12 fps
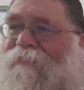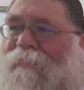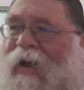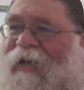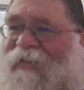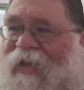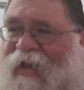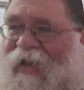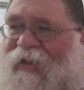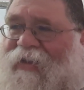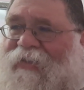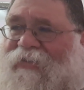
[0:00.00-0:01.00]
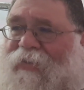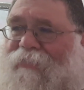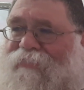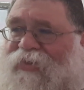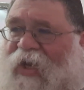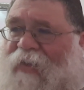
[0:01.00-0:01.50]
Mala, it's
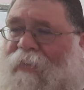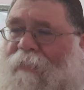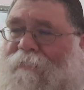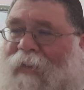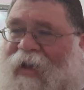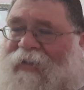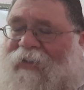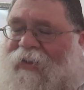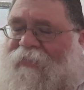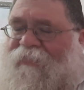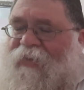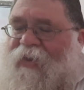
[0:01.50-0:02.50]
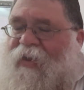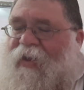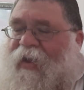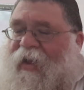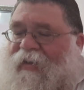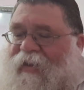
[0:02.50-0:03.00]
a shame. HaMila,
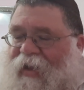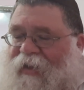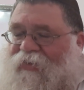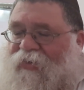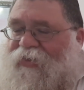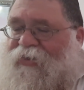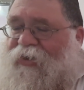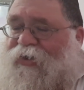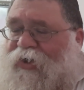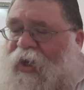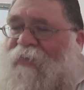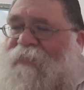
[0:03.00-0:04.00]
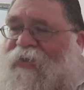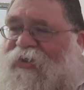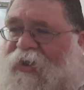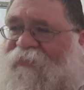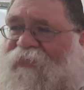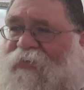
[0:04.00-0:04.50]
and Enosh is shame.
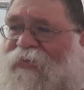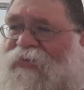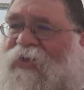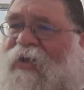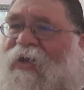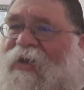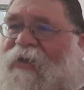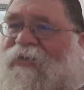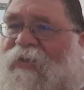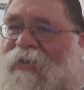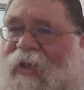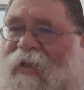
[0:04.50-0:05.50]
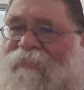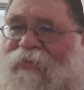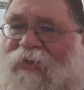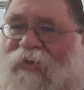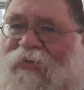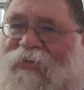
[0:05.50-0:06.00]
HaShiflus, is a name
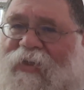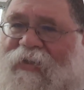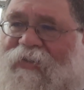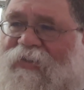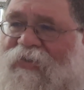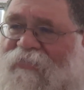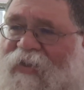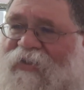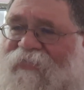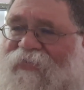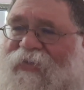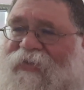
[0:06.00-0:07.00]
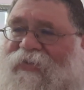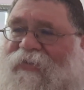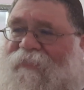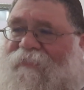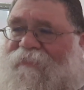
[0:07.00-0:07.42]
denoting disgracefulness.